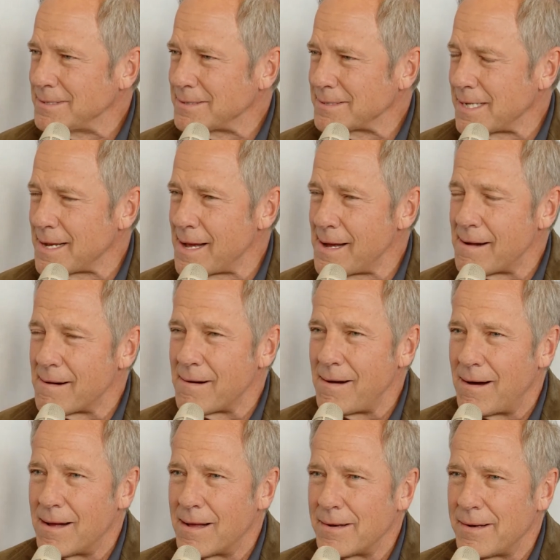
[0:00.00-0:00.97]
Yeah,
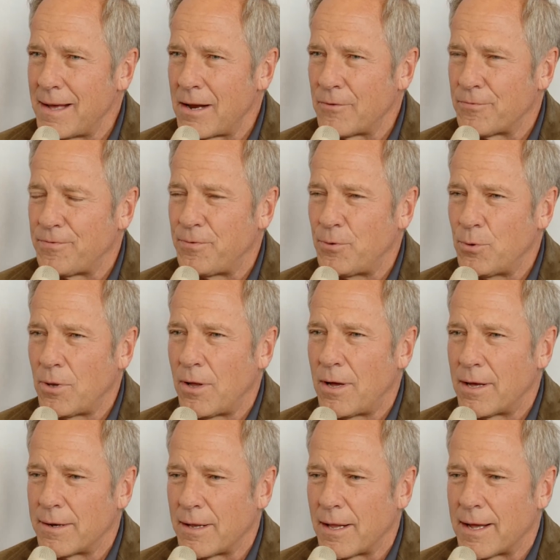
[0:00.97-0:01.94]
not a
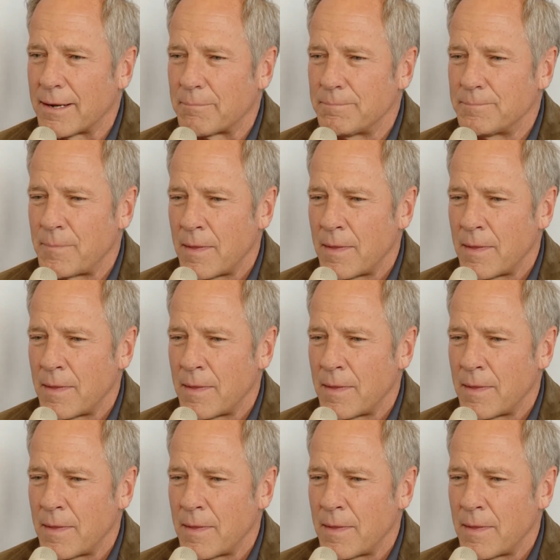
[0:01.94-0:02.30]
full-on like